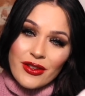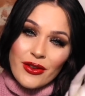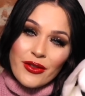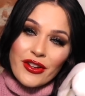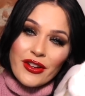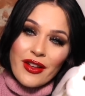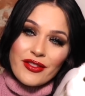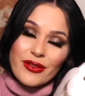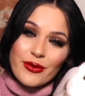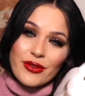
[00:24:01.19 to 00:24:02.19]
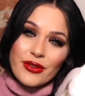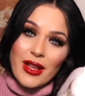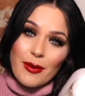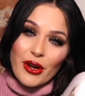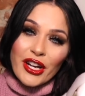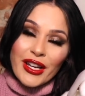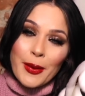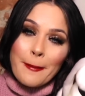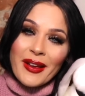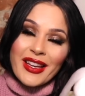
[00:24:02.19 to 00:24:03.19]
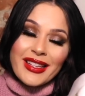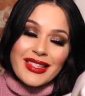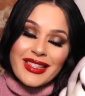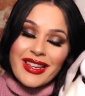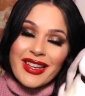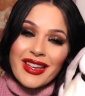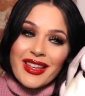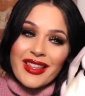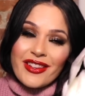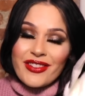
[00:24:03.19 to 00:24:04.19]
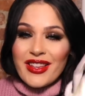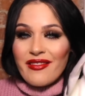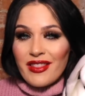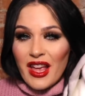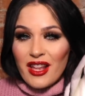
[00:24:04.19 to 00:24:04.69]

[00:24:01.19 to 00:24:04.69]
you know they're gonna have to lose that market but they're saving the